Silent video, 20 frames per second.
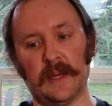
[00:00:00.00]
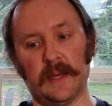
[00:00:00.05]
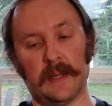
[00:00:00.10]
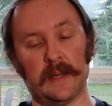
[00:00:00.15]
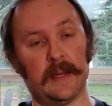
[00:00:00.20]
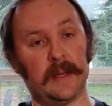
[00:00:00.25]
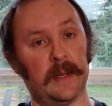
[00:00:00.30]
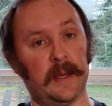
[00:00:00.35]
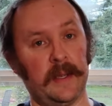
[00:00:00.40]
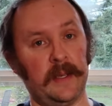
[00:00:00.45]

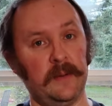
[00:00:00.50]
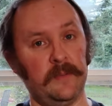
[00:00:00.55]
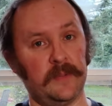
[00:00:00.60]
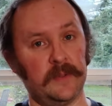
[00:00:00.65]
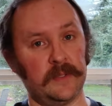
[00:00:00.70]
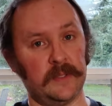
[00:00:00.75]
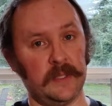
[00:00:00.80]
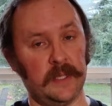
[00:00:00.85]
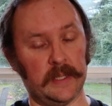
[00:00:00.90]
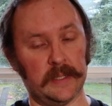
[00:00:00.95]
at
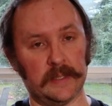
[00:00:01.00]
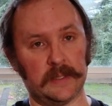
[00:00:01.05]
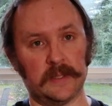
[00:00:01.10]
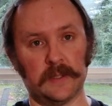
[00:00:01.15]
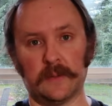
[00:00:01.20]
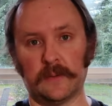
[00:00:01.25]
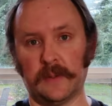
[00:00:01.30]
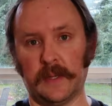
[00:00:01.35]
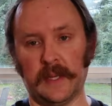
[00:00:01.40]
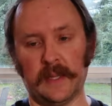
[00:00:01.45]
9%.
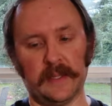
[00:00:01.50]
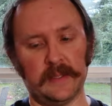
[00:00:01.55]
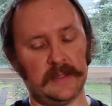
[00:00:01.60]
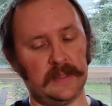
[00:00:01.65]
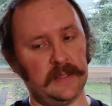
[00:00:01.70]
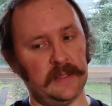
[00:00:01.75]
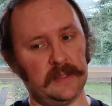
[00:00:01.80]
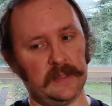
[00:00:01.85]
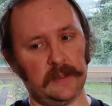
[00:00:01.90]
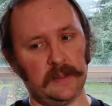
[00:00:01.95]
So yeah, that's
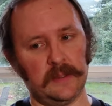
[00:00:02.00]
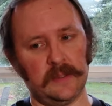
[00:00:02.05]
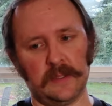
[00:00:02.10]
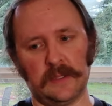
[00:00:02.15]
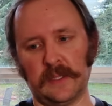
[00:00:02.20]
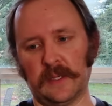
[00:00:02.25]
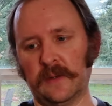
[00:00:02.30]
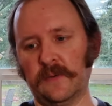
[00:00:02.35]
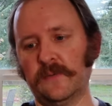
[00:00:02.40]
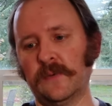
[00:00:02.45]
decently
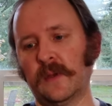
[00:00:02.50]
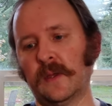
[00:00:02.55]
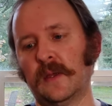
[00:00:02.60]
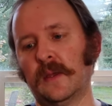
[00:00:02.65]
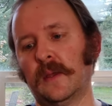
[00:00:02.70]
stiff.